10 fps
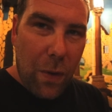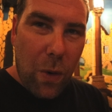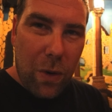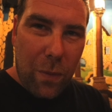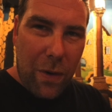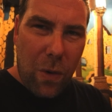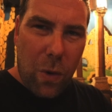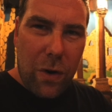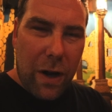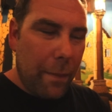we, or, we like were
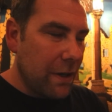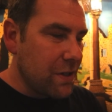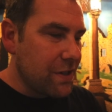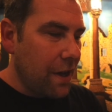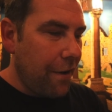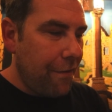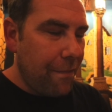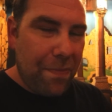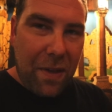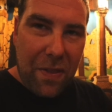ordering like a bunch of stuff,
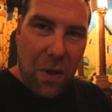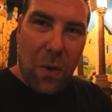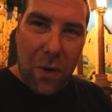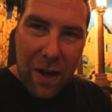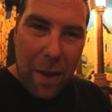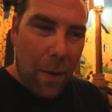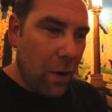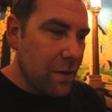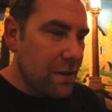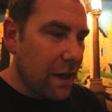and the owner came
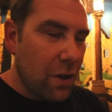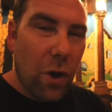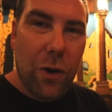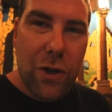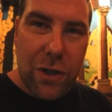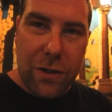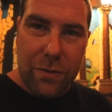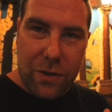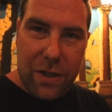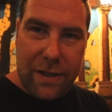out and was like, "No, oh, you should
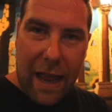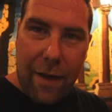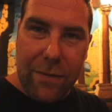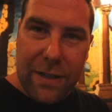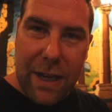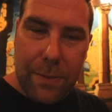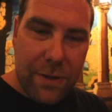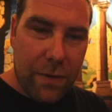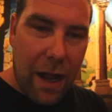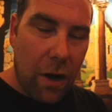just have the dips
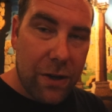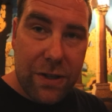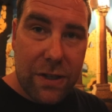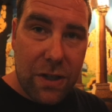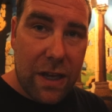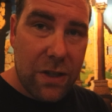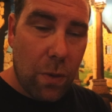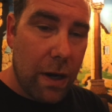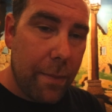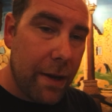for now because it is
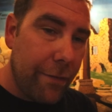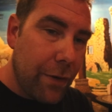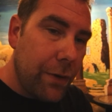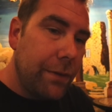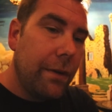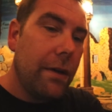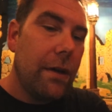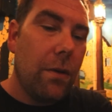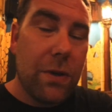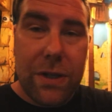quite a bit of food,
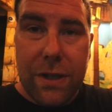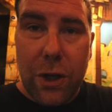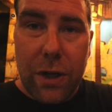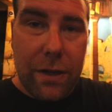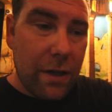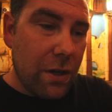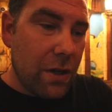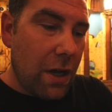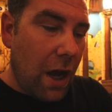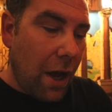which is a good
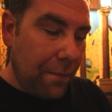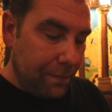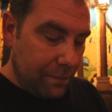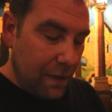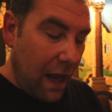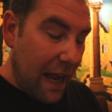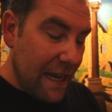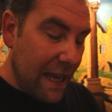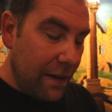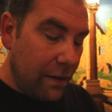um,
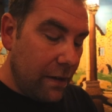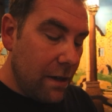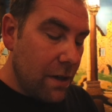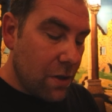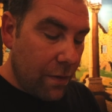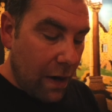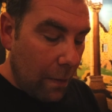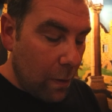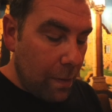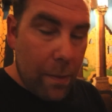idea." So if you're
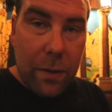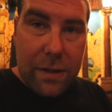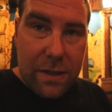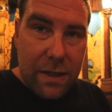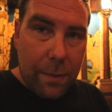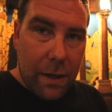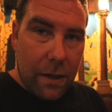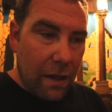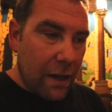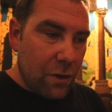coming with people, this is
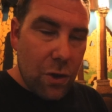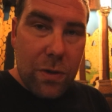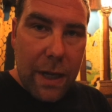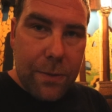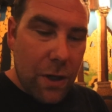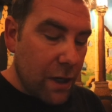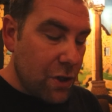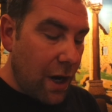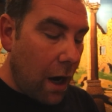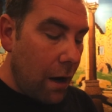something like two dips you can
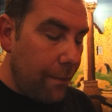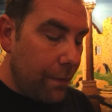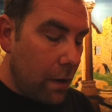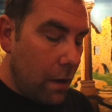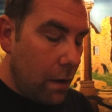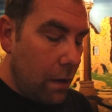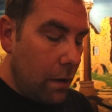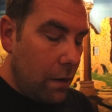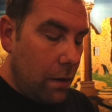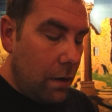share.
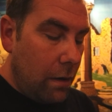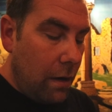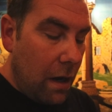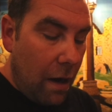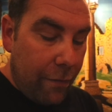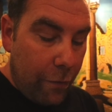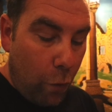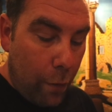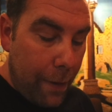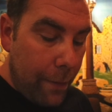Enough for
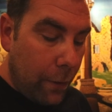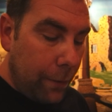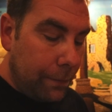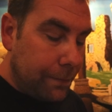four people.